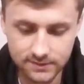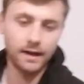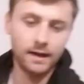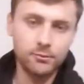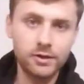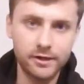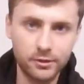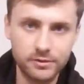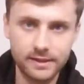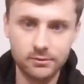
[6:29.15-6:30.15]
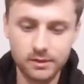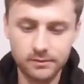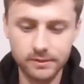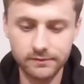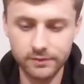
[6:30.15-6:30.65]
I want to know what they were
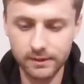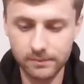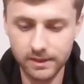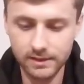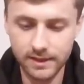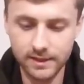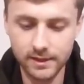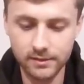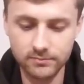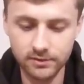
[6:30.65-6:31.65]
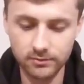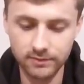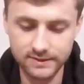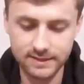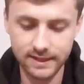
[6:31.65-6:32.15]
on whenever they made that name, the
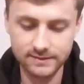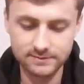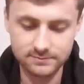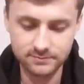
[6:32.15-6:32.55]
Rattata